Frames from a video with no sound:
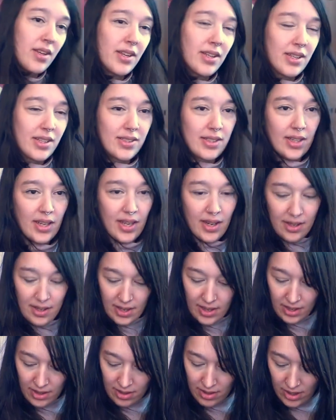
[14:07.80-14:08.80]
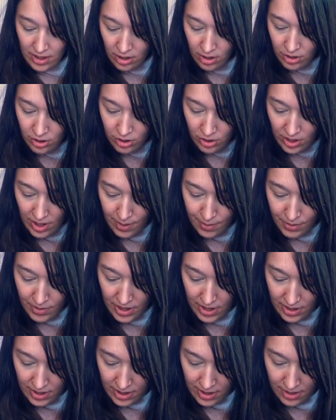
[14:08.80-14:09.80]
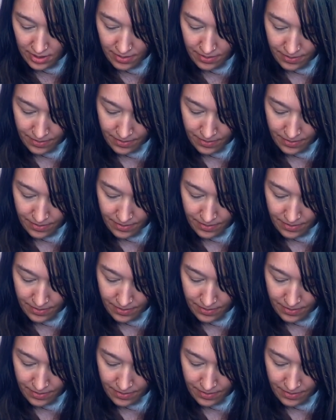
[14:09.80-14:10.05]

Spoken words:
because I kind of like a thicker strap lately.